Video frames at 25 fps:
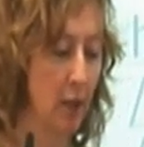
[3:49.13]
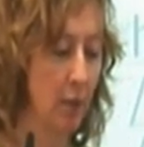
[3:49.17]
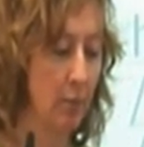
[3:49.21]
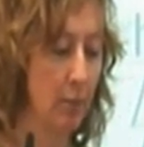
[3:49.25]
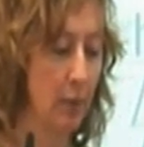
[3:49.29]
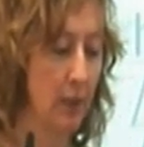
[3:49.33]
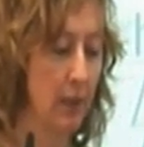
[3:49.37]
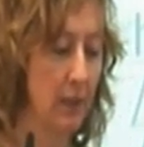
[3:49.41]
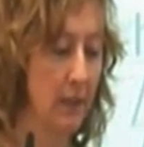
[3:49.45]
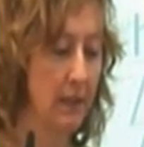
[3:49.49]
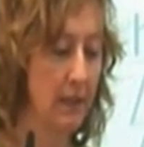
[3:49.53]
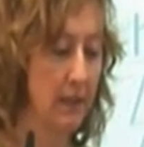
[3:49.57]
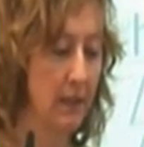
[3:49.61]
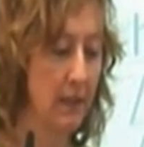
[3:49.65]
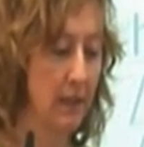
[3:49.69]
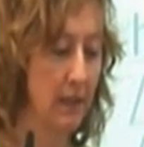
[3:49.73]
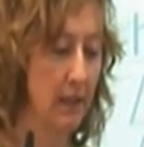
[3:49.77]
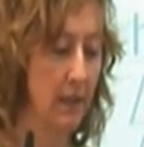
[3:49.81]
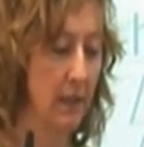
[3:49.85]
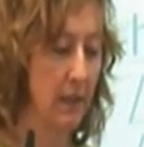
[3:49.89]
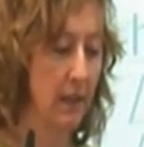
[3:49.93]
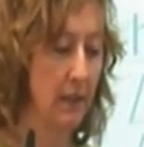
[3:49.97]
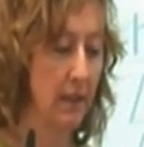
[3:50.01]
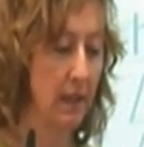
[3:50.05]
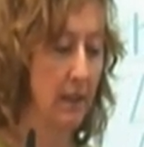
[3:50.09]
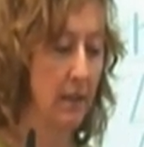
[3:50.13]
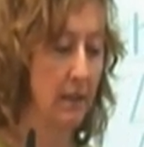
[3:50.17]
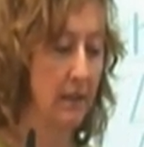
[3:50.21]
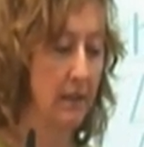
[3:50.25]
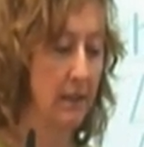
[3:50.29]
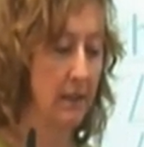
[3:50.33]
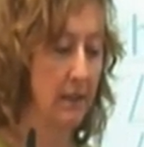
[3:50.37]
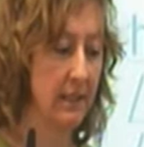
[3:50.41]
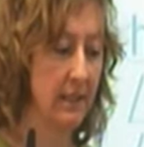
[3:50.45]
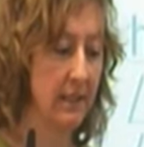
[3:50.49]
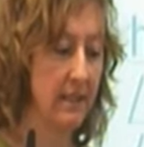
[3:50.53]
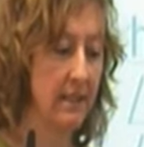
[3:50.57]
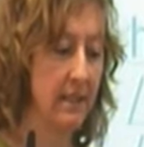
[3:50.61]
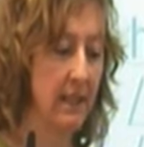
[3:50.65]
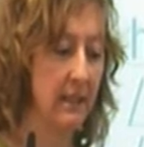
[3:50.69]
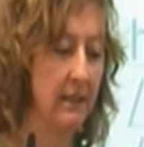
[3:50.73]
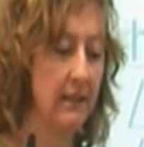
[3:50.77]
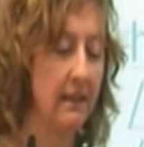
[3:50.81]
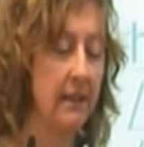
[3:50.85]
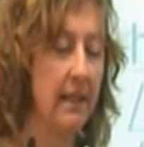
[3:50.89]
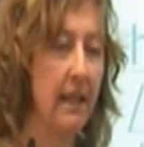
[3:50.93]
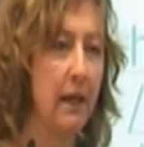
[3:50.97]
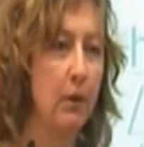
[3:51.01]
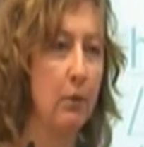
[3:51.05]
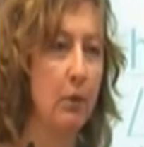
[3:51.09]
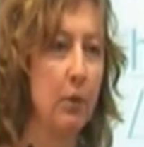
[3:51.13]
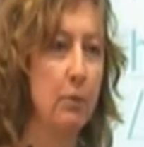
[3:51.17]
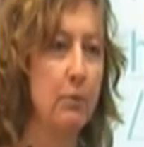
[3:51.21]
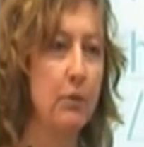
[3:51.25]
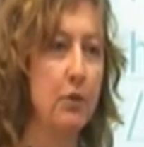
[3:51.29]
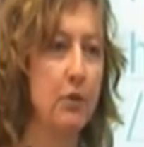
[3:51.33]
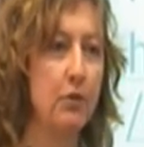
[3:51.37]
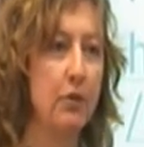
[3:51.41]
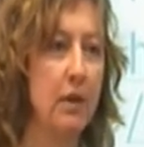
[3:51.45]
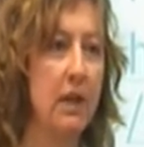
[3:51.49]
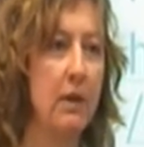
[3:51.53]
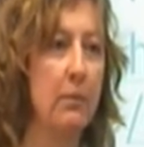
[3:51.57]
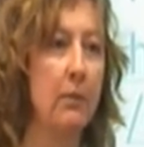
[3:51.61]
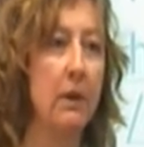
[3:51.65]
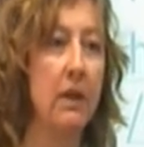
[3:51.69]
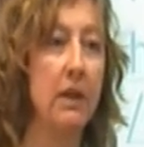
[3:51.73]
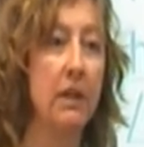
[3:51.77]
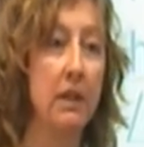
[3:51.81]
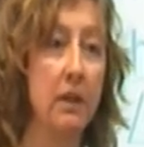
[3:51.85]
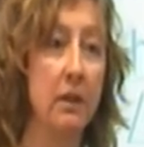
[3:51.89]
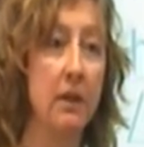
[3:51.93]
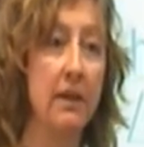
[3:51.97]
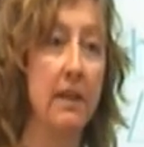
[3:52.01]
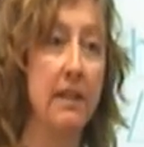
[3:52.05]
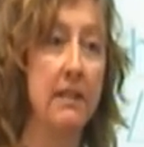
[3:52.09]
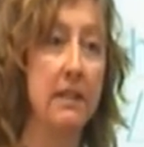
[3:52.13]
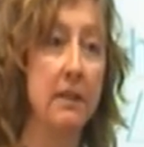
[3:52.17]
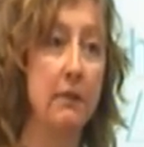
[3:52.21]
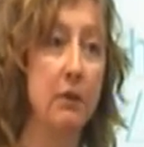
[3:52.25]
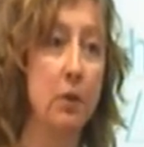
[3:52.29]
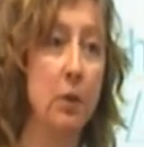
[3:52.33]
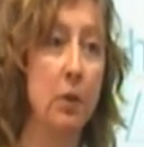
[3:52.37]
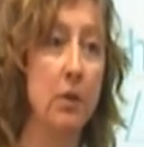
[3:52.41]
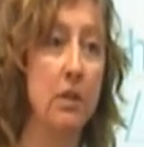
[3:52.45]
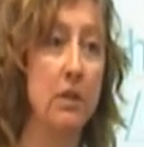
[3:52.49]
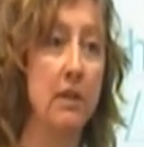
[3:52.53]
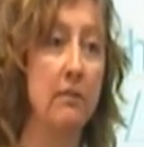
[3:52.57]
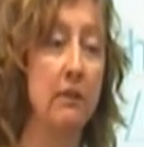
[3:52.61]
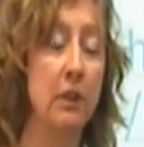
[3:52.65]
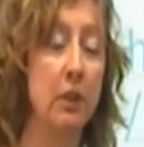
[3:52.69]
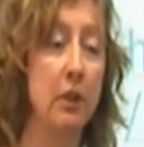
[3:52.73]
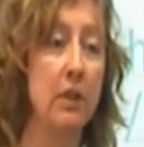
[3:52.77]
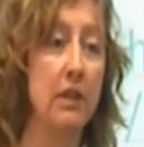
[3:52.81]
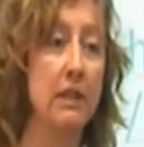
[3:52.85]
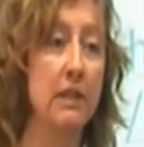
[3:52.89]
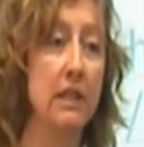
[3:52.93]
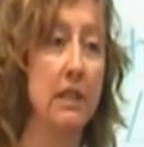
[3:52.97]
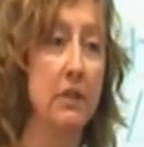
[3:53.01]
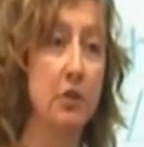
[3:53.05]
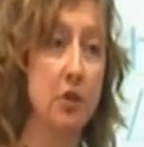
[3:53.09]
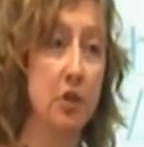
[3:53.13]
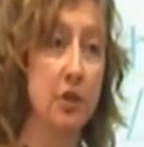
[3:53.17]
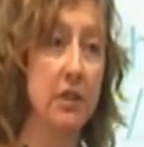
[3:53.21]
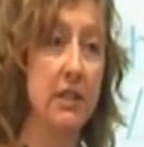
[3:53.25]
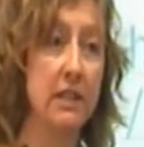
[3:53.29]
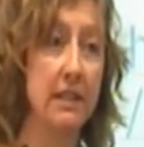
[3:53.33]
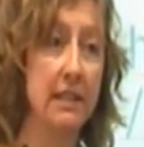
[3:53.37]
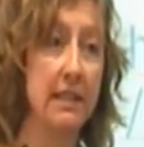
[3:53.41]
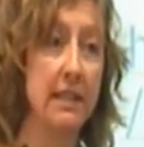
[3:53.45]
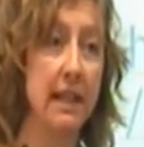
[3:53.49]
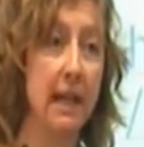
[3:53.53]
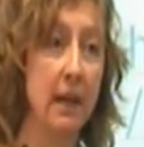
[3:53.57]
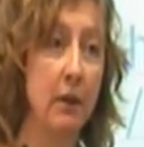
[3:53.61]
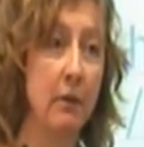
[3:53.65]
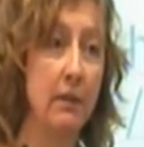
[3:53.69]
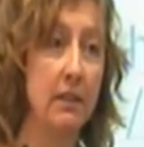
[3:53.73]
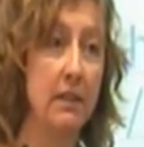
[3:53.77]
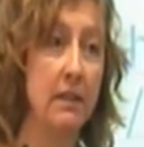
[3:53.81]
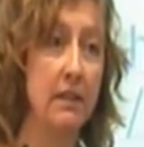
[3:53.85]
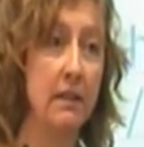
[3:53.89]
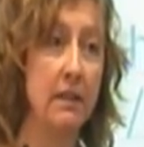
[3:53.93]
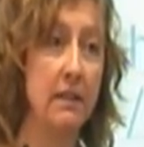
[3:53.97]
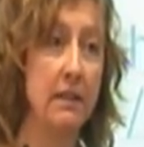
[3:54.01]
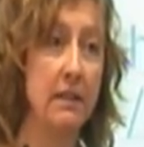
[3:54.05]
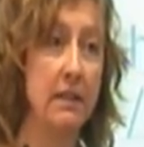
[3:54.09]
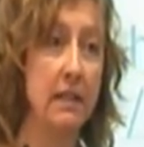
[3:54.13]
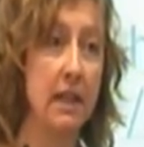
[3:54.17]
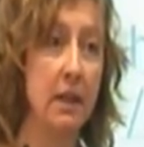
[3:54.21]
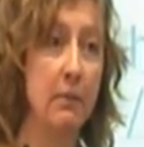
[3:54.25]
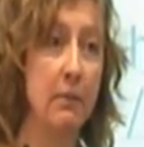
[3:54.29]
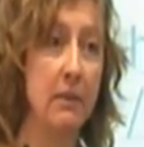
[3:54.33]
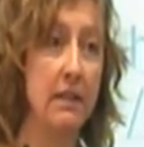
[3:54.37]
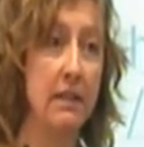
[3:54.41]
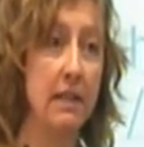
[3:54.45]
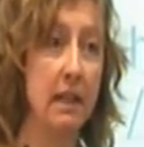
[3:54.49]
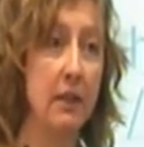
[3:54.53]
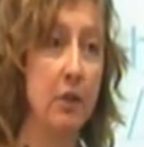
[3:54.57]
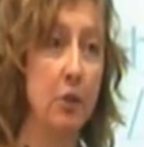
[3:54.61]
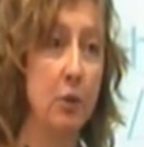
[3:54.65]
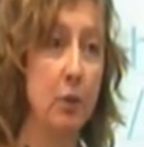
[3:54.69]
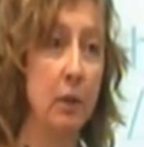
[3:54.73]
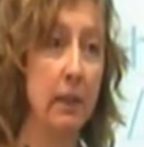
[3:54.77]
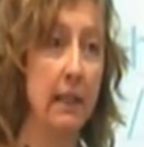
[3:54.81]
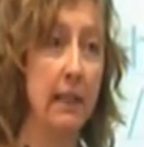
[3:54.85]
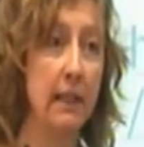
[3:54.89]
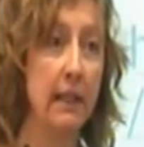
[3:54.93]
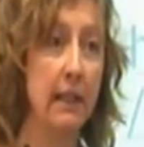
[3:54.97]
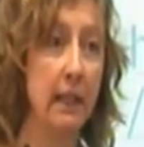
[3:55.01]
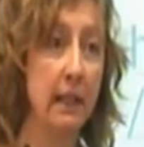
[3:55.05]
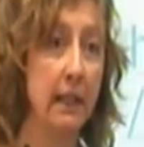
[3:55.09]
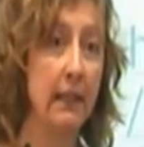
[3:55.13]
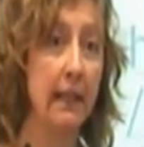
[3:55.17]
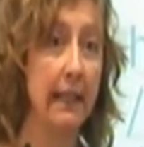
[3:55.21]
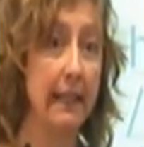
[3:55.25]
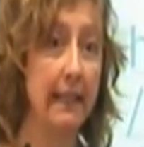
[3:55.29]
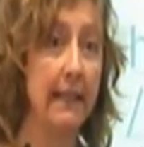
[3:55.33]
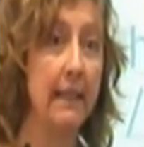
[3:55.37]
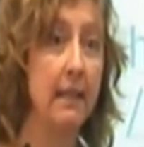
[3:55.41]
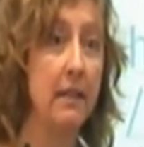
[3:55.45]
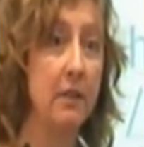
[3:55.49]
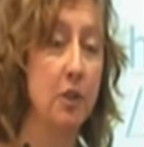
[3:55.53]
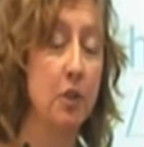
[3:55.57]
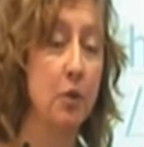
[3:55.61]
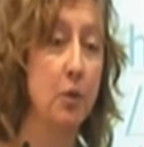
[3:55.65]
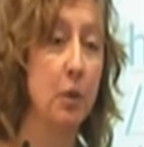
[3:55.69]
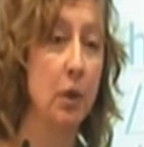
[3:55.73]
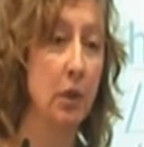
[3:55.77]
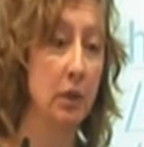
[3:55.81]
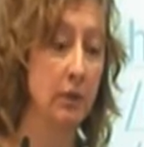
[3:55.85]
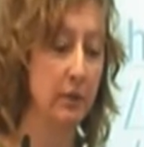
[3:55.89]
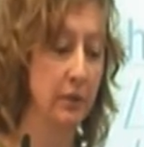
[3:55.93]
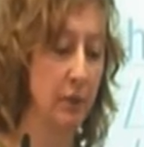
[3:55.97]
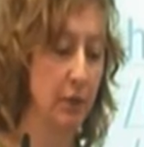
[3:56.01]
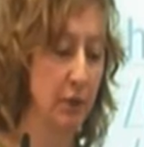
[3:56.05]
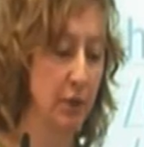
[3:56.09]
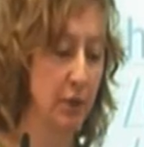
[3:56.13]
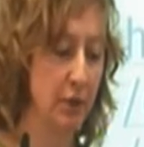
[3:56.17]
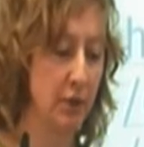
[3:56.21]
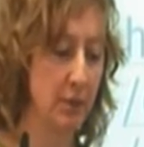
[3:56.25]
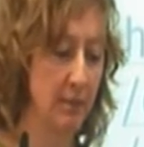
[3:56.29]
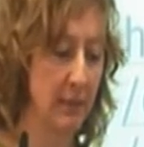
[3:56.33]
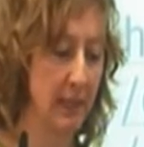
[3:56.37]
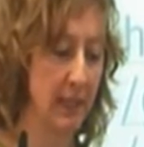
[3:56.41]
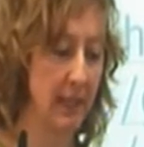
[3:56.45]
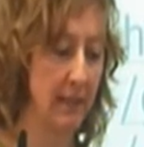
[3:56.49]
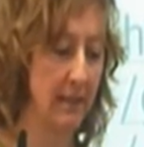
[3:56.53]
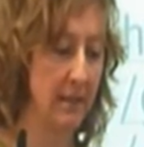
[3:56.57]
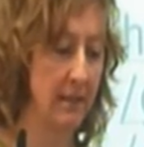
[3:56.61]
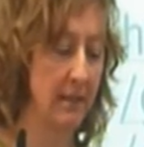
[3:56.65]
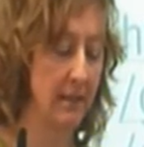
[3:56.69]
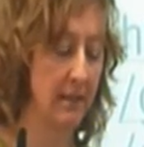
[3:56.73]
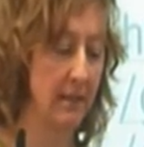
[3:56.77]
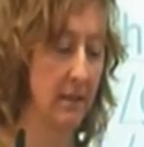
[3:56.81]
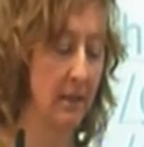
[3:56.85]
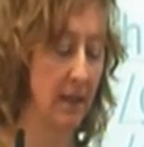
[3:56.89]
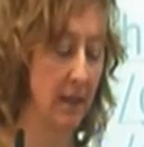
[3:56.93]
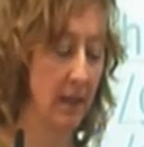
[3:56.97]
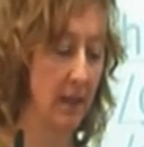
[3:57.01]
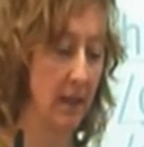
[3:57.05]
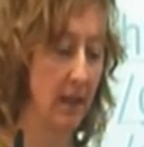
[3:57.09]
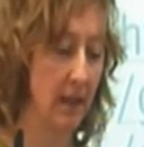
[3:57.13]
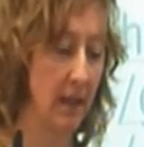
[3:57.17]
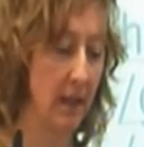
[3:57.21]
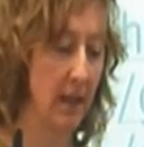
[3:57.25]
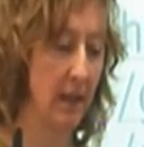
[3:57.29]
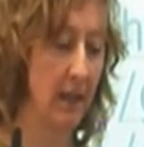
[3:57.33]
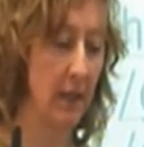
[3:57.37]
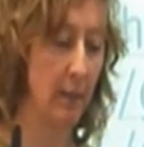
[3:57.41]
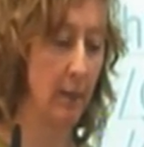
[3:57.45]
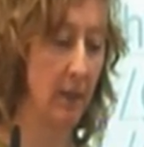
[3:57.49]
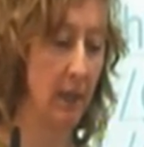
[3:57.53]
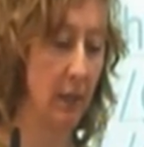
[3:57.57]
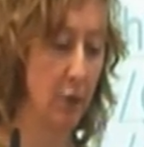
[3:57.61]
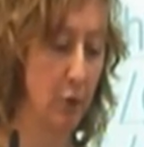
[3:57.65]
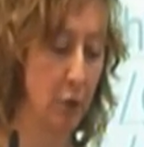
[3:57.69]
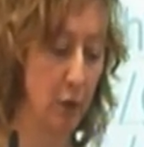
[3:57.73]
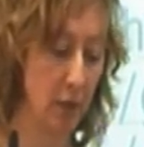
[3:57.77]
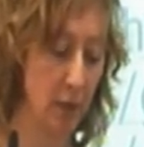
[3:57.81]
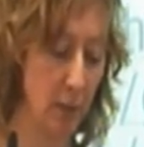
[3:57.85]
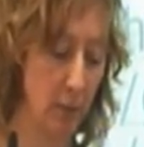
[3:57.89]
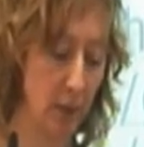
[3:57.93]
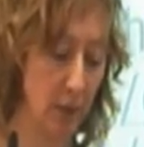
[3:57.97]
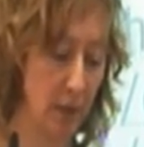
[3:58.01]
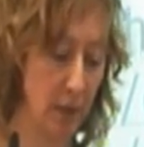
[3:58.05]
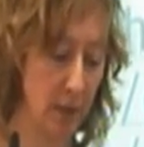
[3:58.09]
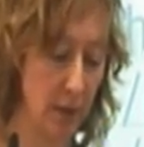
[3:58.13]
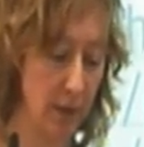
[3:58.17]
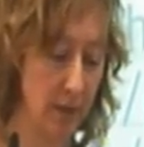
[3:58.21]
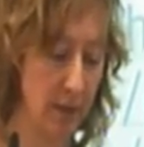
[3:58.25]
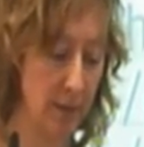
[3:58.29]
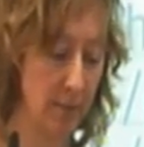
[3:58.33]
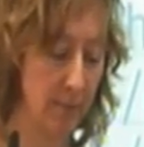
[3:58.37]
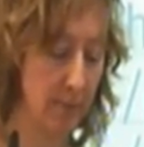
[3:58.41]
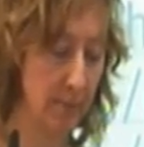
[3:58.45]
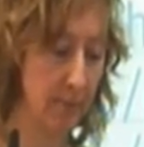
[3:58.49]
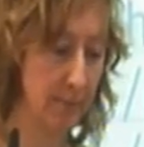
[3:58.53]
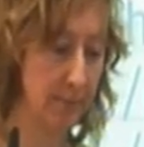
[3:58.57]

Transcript: But the detail in the outcomes framework, you know, that's if you want to have a look at it and just to see how the statements actually link into all of those domains and how it actually works.